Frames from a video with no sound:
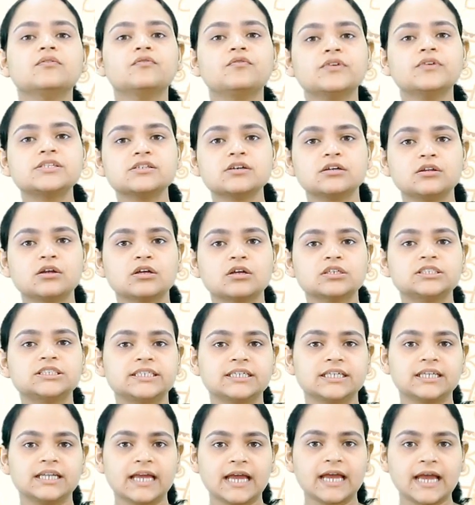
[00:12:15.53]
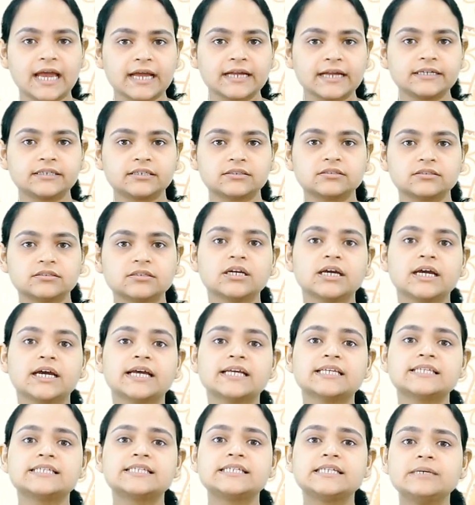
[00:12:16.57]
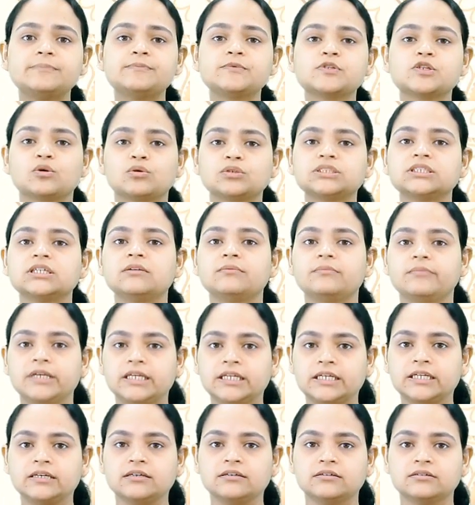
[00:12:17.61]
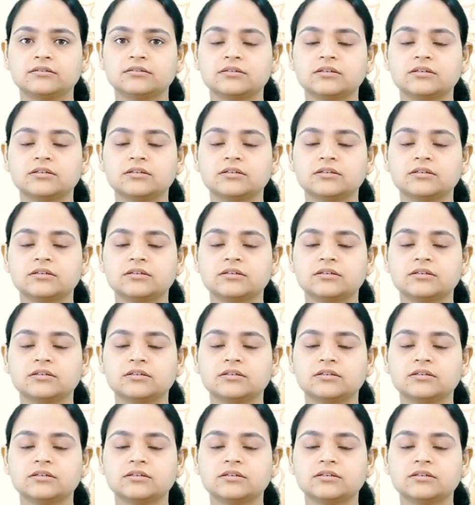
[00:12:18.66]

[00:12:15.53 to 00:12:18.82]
physiological act has deep social meaning.